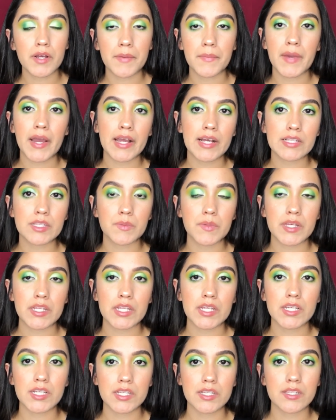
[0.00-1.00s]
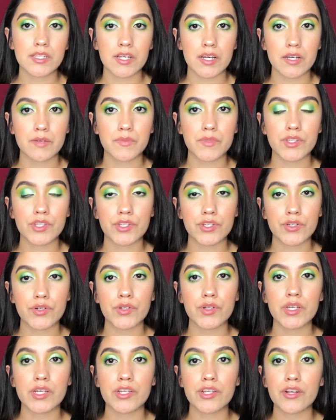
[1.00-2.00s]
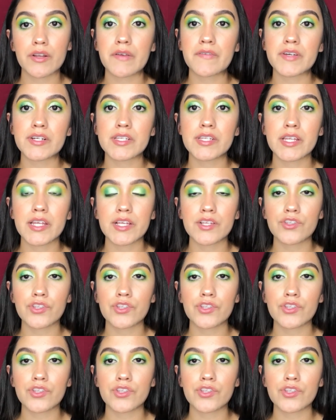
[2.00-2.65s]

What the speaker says: My husband, he's still in university,